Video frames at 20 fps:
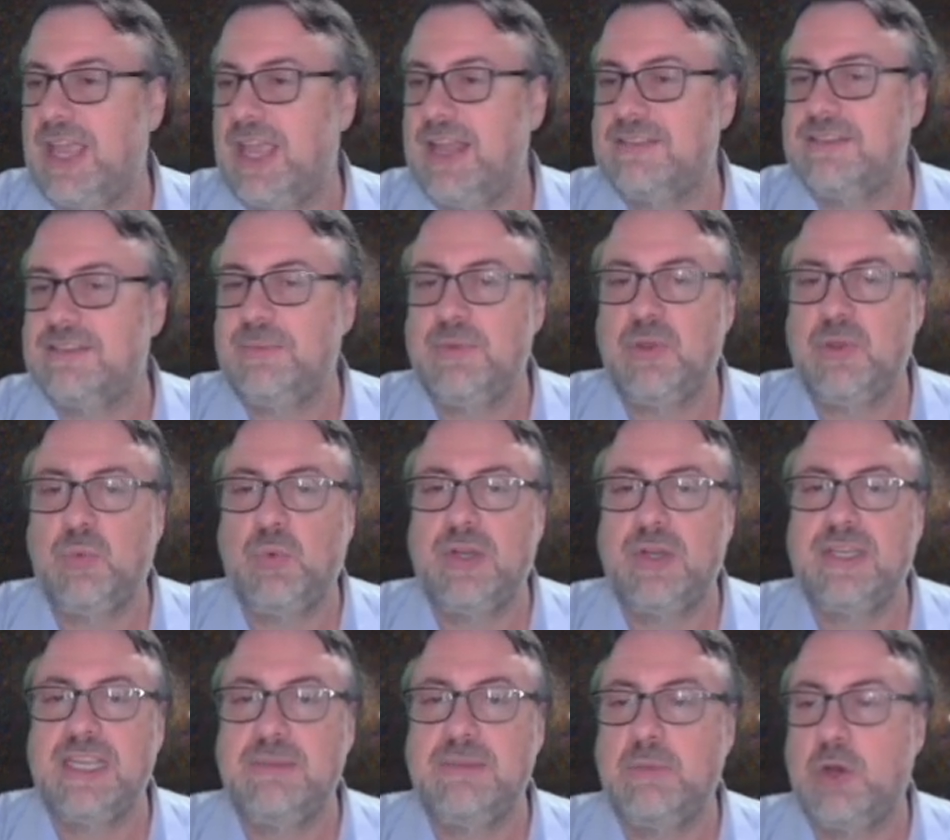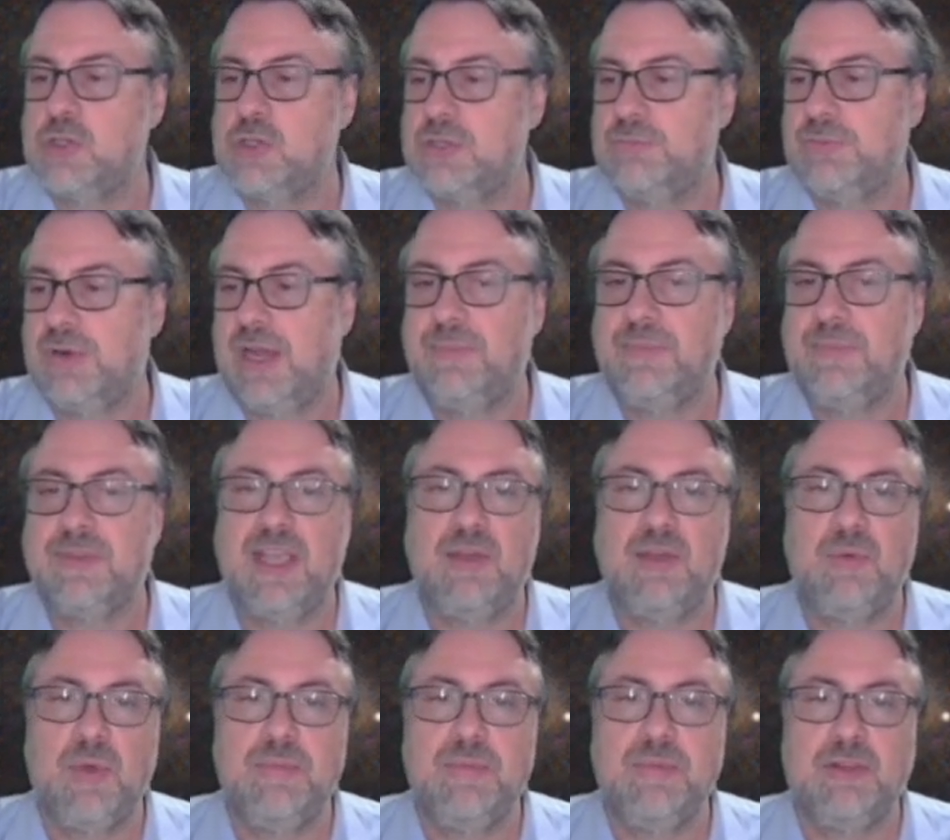at some of the 1D motion problems
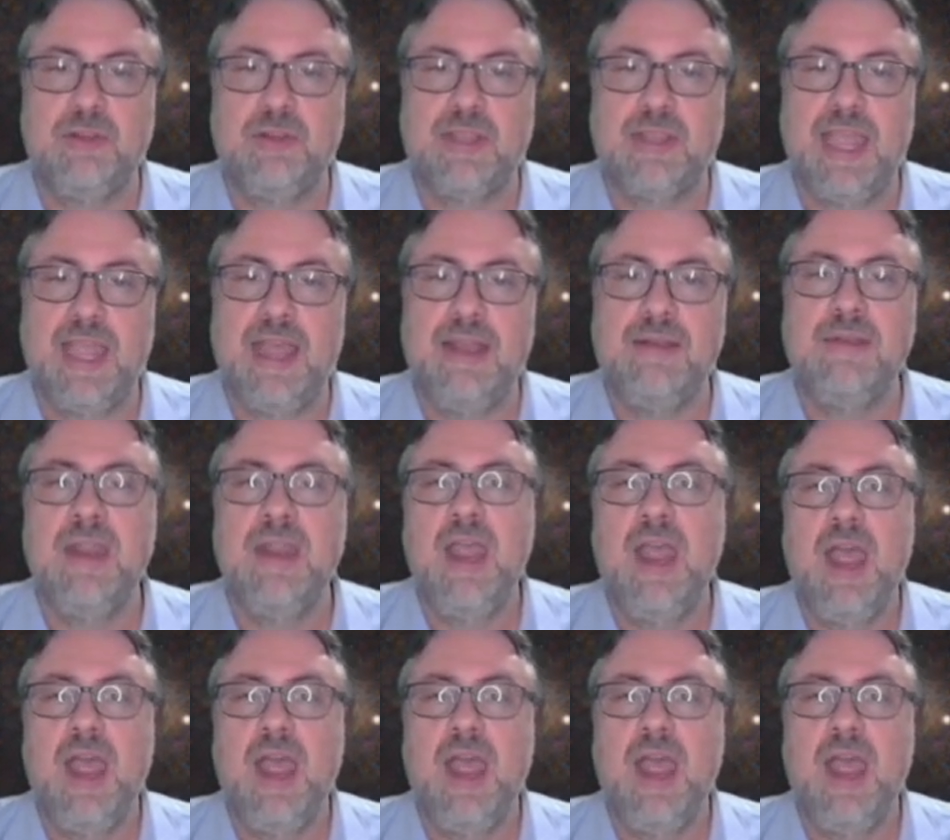that we've been looking at.